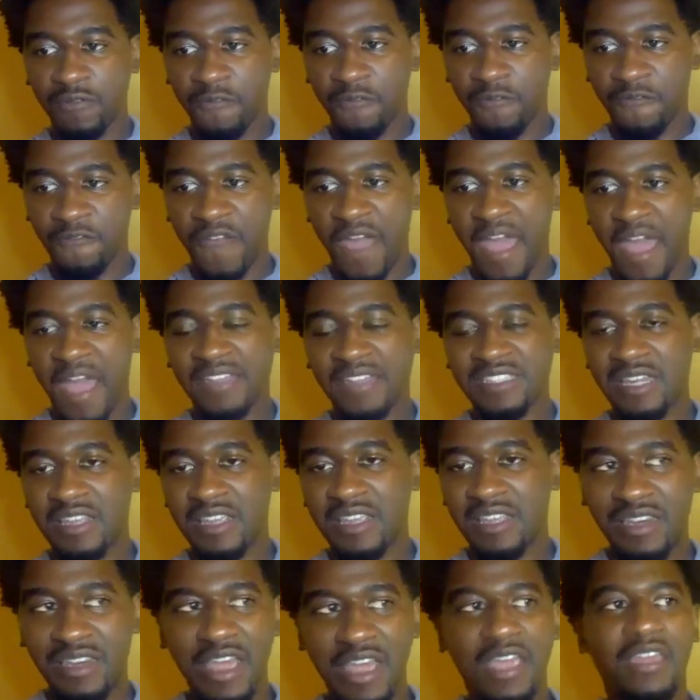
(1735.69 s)
facts. I
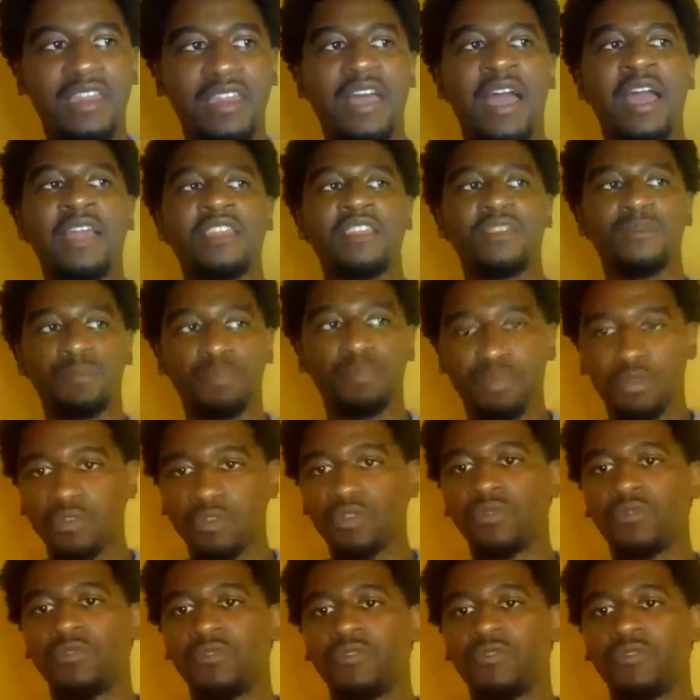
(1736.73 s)
need data. I need proof.